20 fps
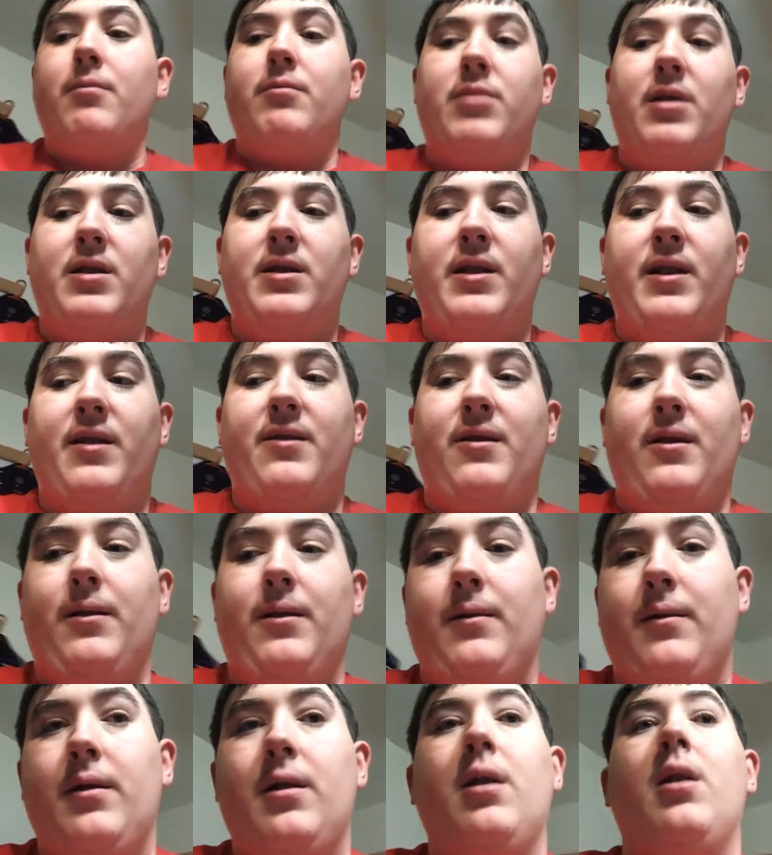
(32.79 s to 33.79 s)
But
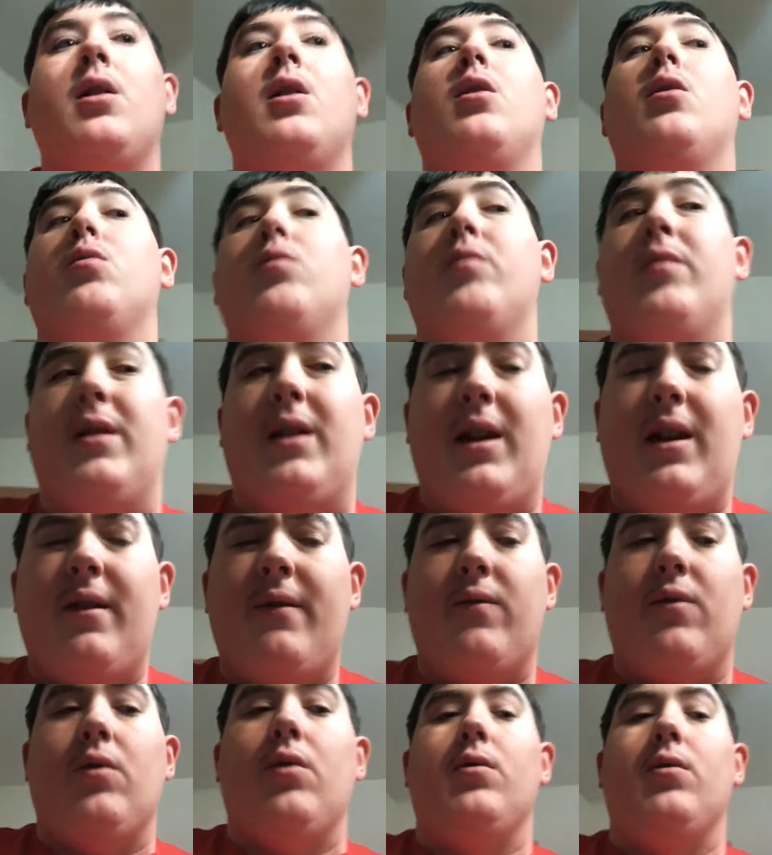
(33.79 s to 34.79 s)
listen,
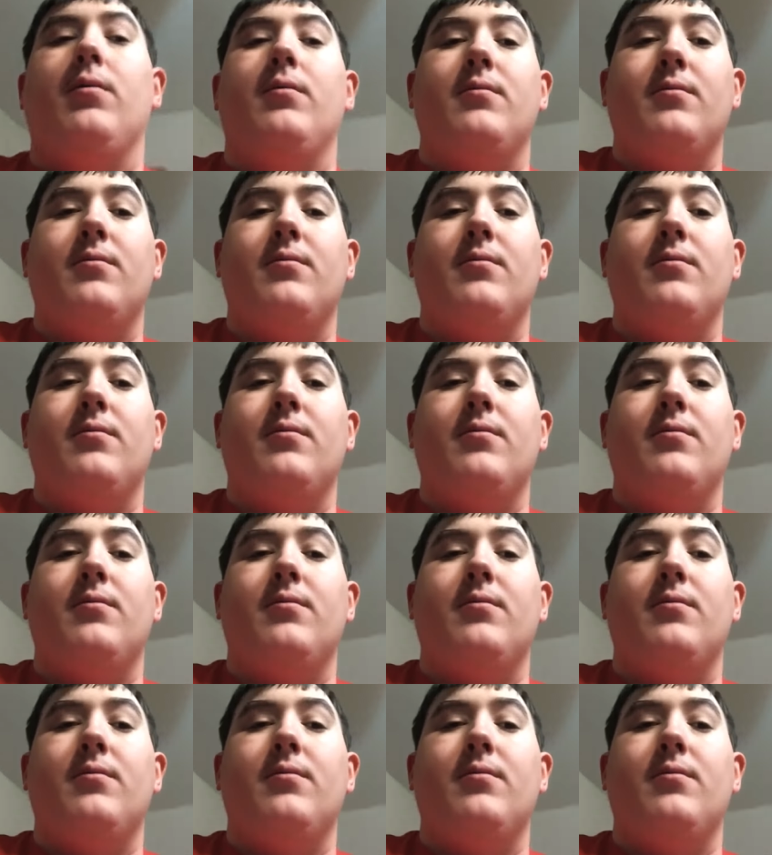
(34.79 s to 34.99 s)
whenever